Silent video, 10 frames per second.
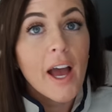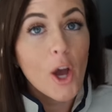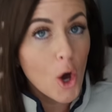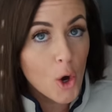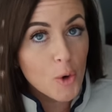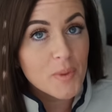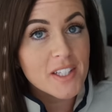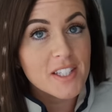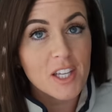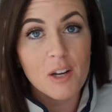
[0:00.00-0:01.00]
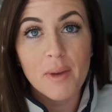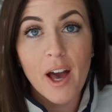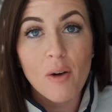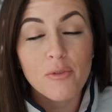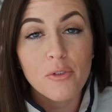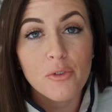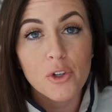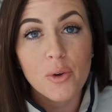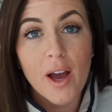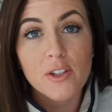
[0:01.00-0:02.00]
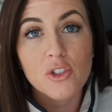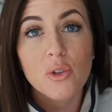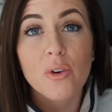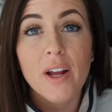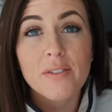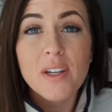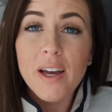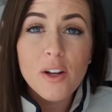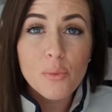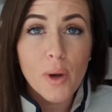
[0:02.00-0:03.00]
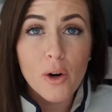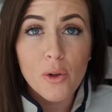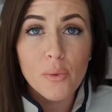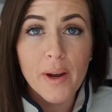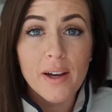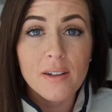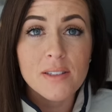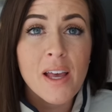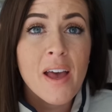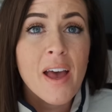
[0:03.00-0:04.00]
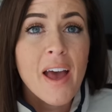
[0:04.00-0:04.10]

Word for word: I hope this is going to be helpful for you guys so you don't have to kind of run all around.